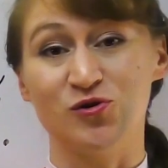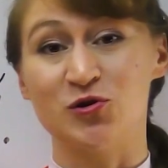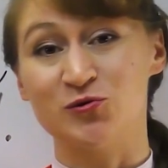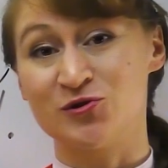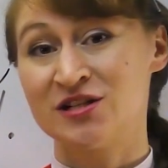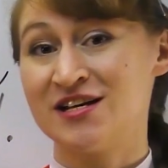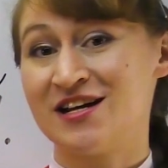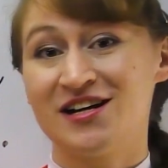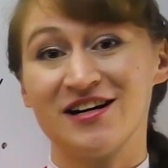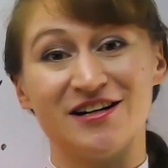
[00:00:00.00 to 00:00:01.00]
You don't
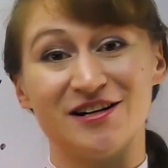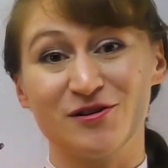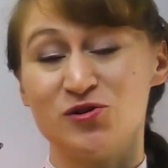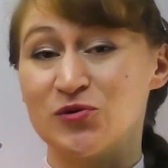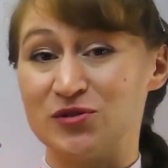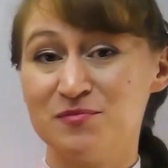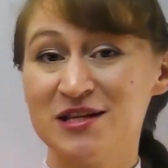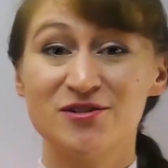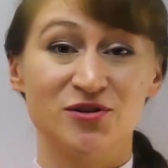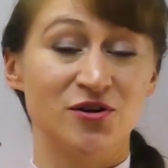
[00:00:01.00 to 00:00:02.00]

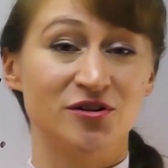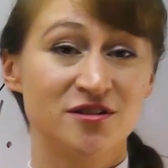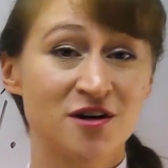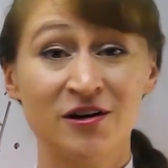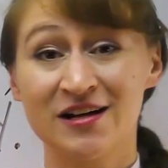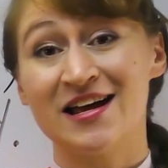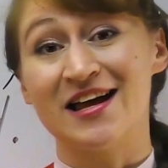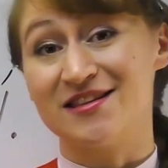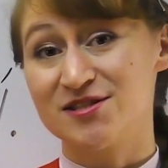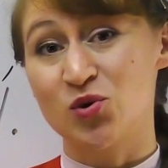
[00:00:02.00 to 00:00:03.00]
meet, you don't talk,
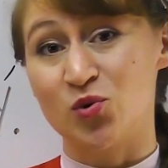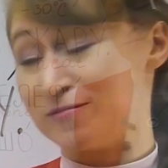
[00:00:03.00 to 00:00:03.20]
and so